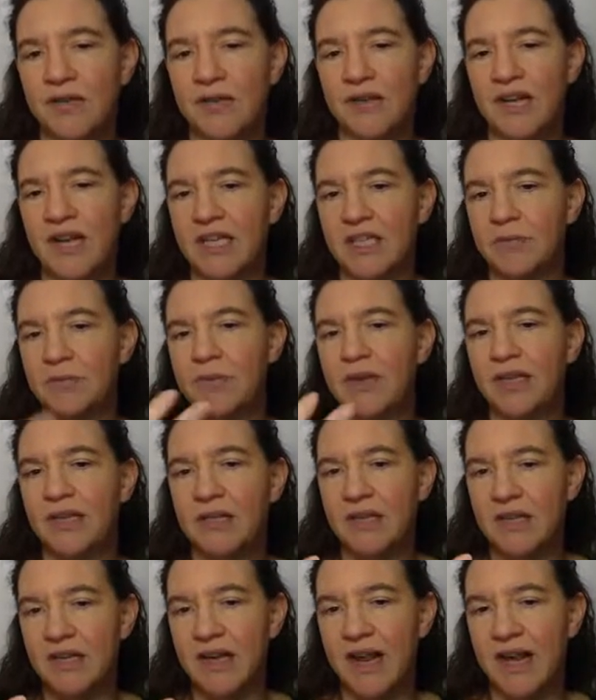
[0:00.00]
has picked
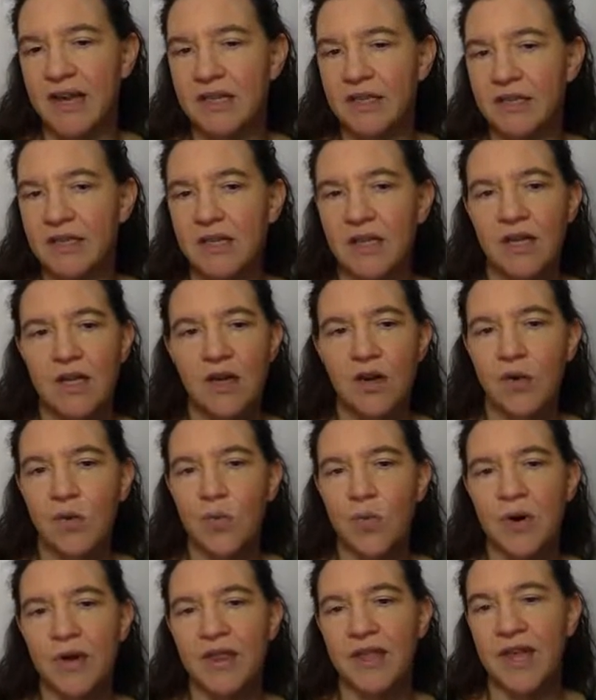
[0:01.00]
an X
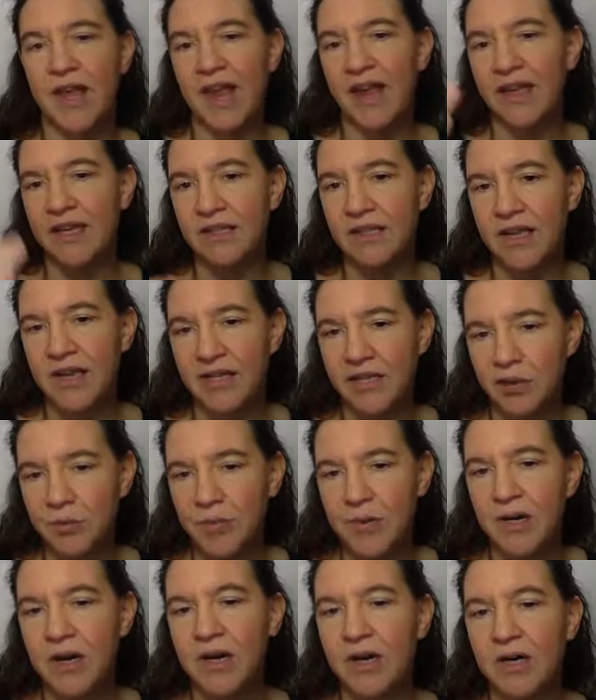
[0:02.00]
where the
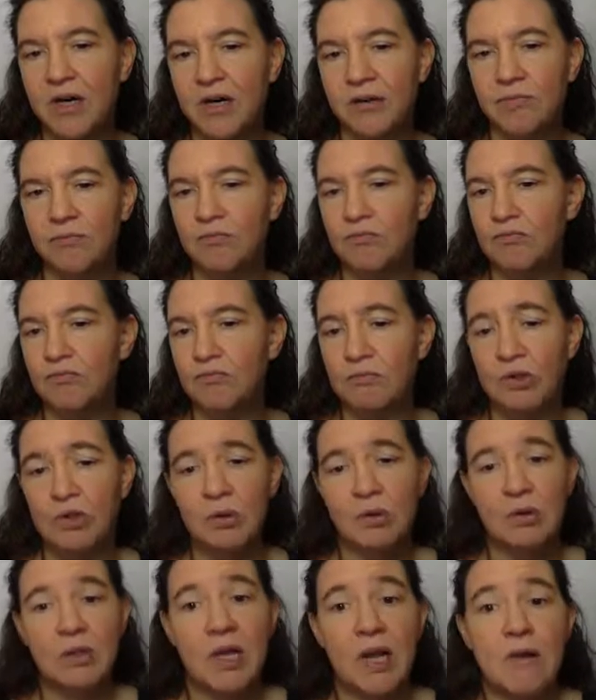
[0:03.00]
ASPR
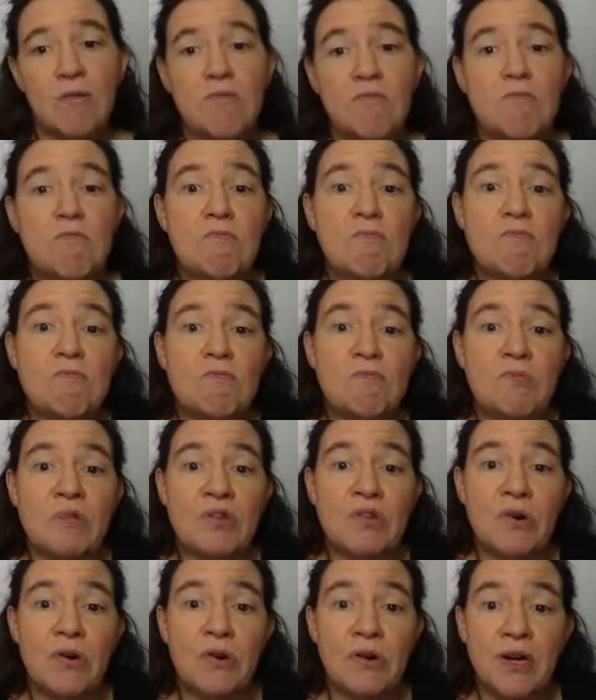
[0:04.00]
goes like,
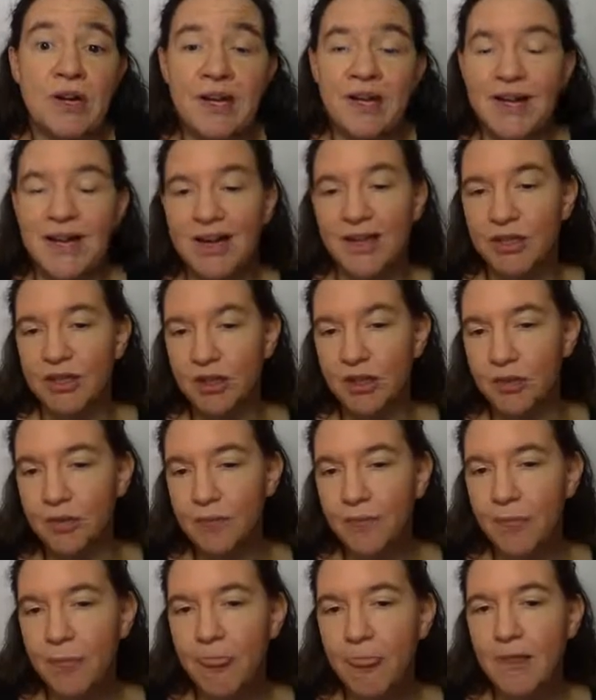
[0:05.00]
sorry, can't do,
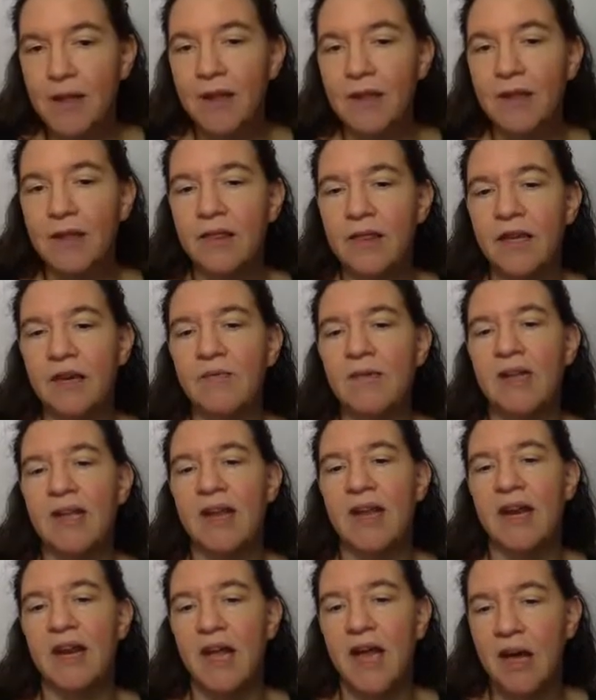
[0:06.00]
then we
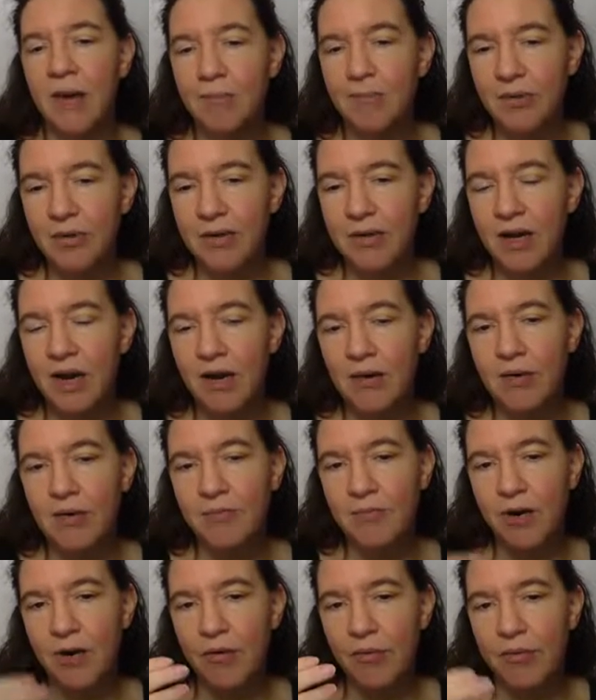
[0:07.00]
can up our
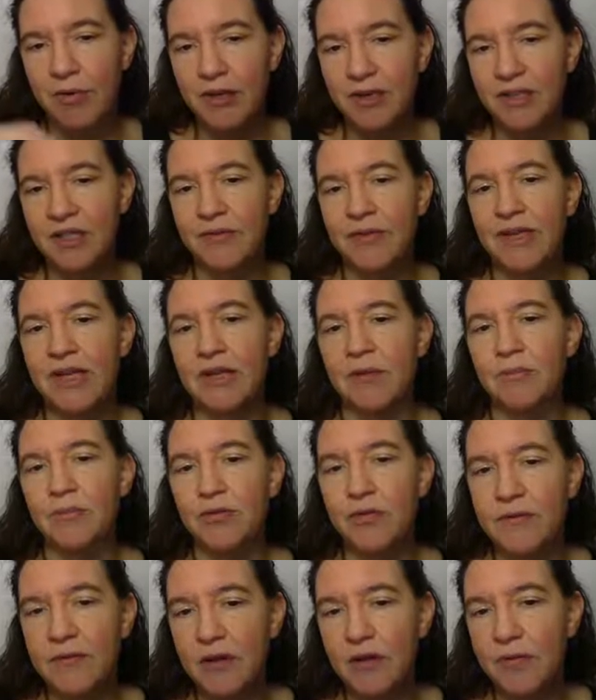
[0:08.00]
probability, we can
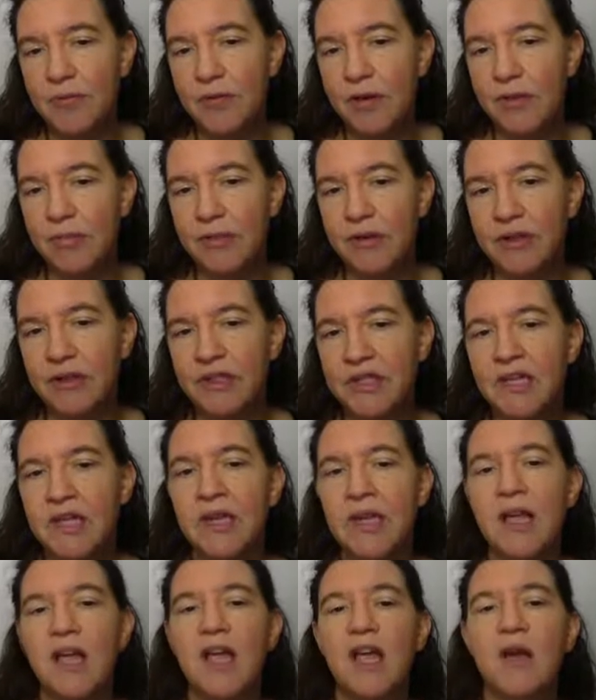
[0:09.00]
improve our probability
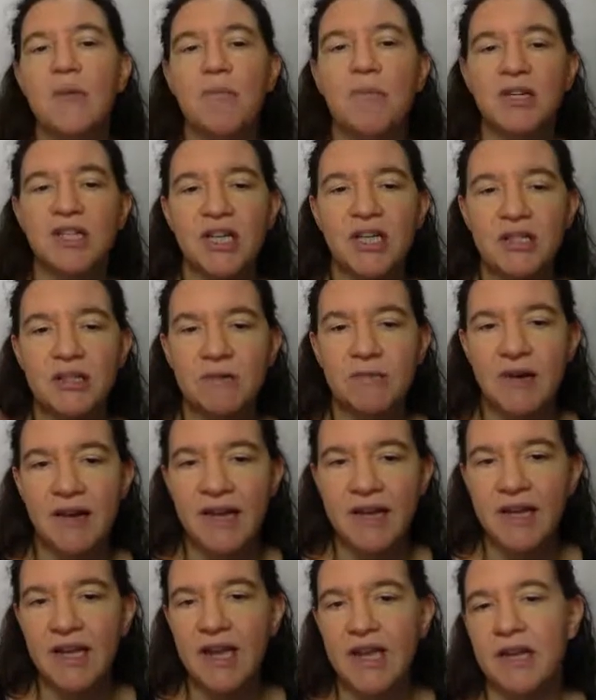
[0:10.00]
by just
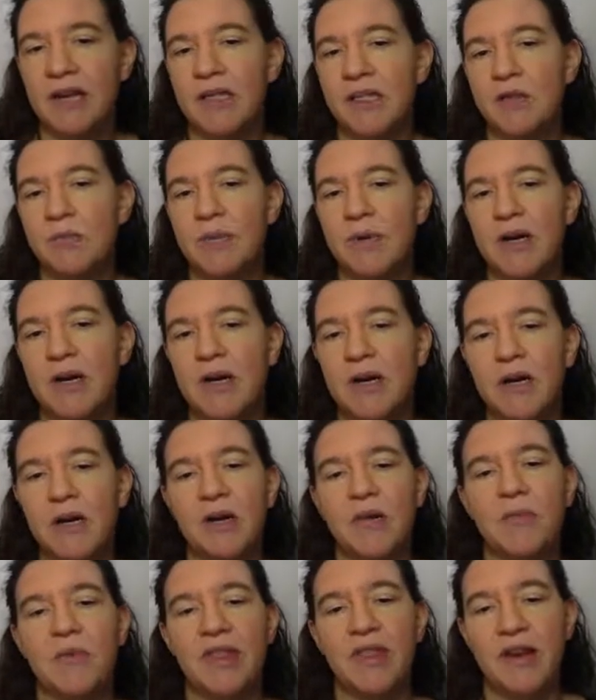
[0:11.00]
running ASPR
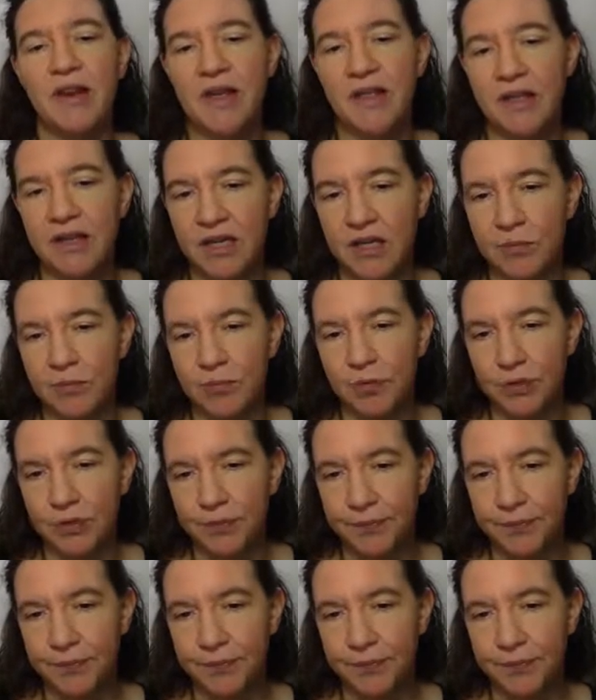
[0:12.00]
with another input.